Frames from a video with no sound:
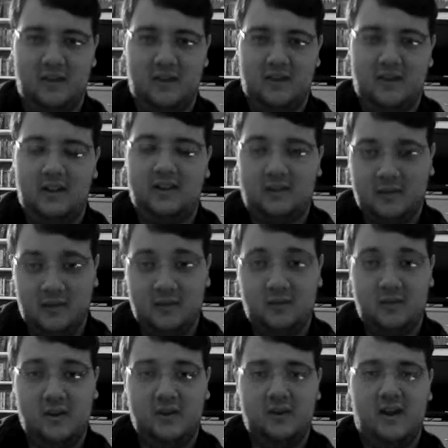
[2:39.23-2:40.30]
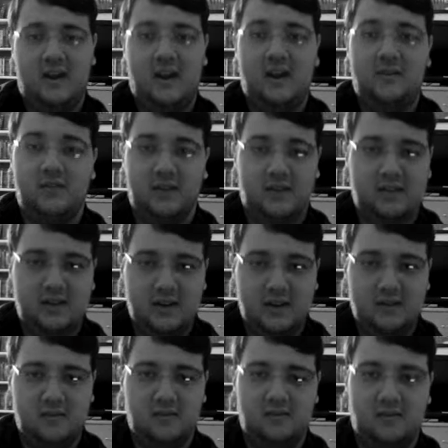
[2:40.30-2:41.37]
that's another one that I haven't
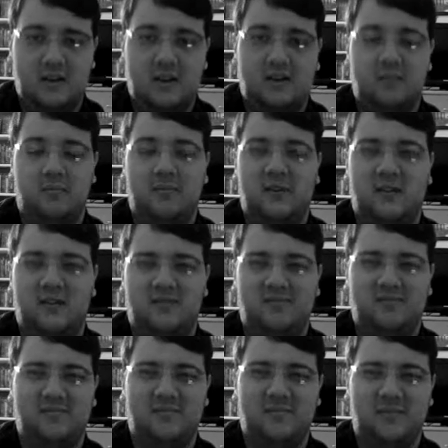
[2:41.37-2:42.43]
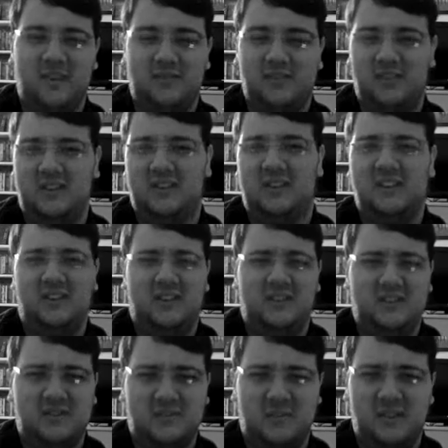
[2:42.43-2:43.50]
seen yet, but after looking at all
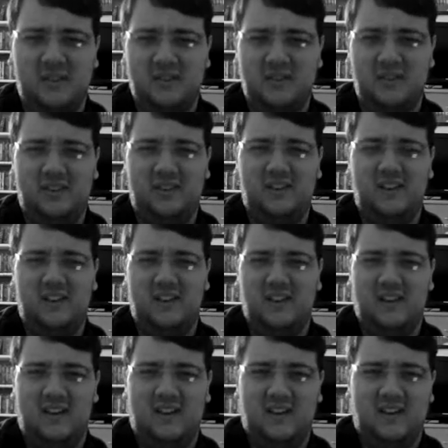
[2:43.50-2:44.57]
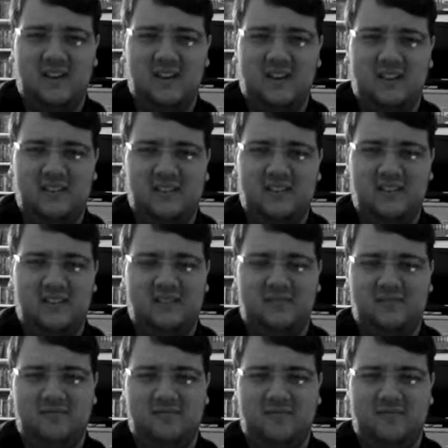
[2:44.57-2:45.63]
the trailers, it
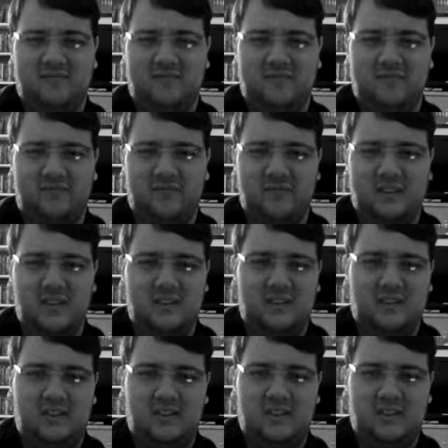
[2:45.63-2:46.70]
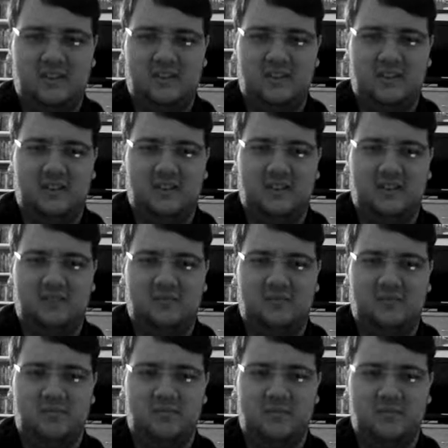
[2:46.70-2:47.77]
just looks
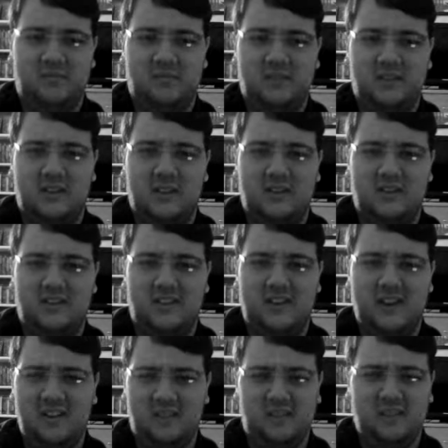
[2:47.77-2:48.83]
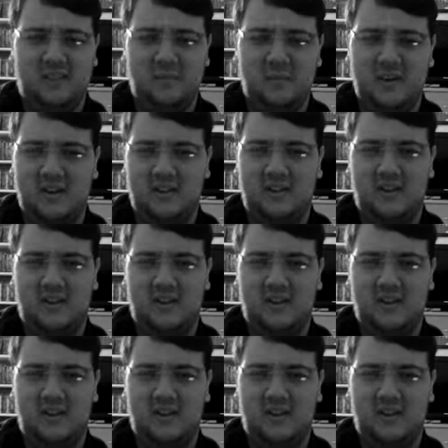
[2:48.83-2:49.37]
kind of stale to me.